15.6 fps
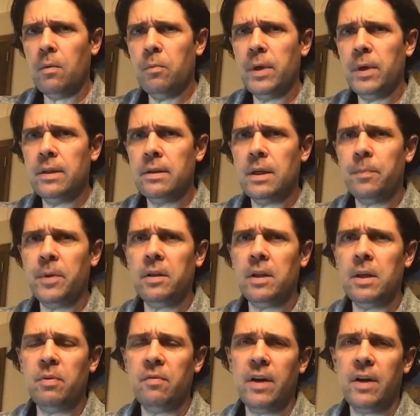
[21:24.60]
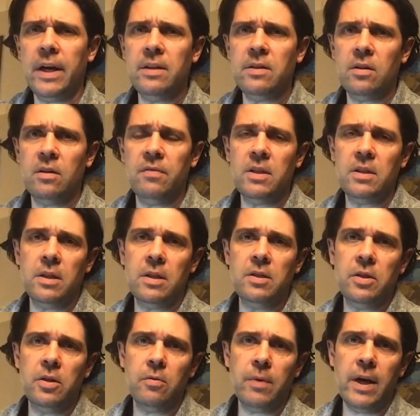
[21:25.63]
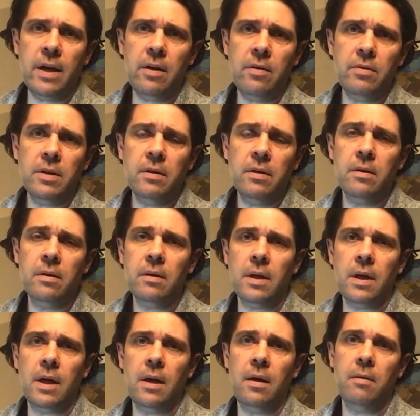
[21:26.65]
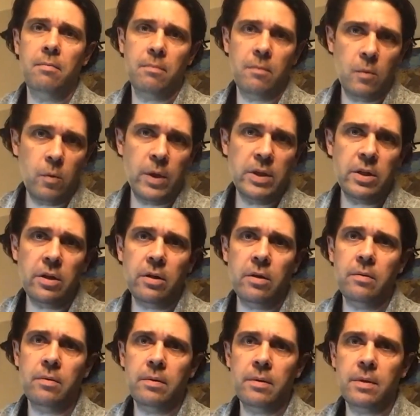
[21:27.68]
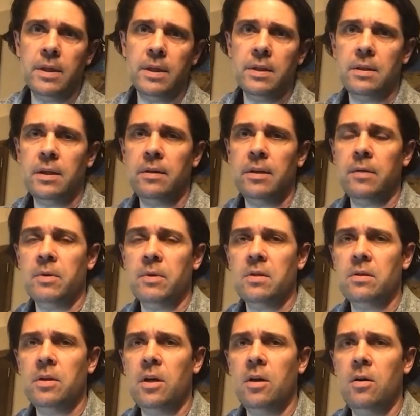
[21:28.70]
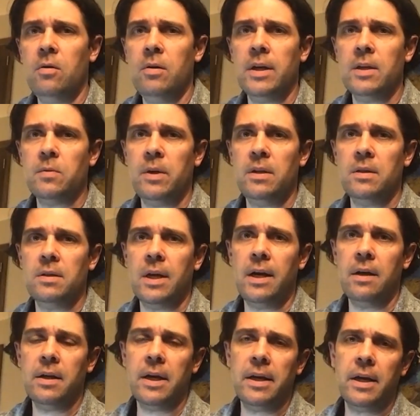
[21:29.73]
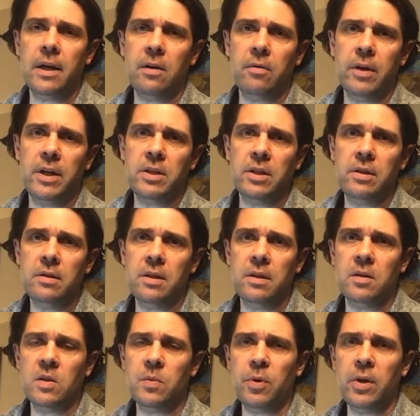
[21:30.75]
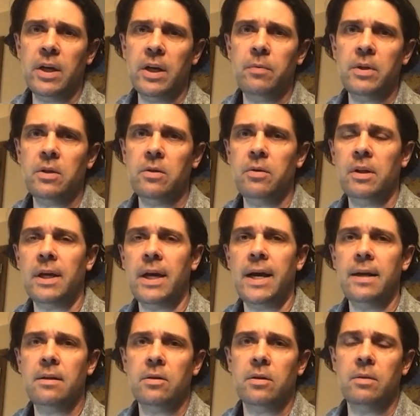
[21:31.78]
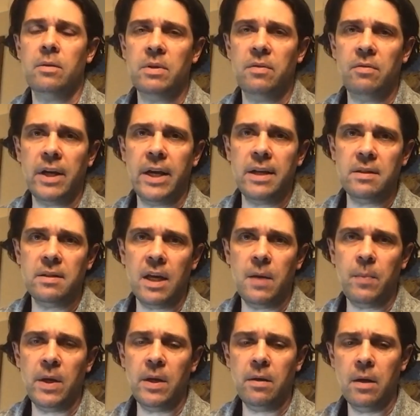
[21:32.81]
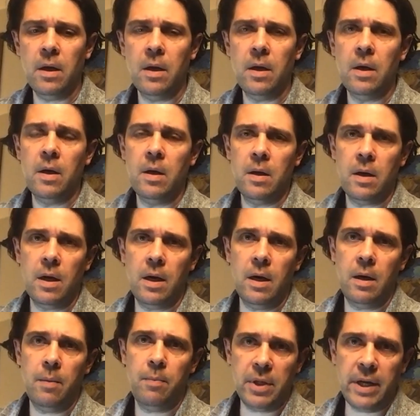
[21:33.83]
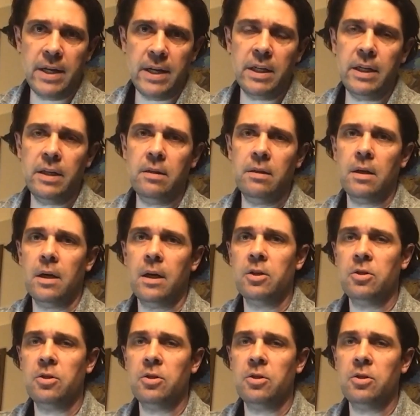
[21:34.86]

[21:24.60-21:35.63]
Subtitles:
we typically provide services year-round. Winter is dealing with snow as well as the holiday decorations. In the spring, we do a lot in terms of landscaping, planting.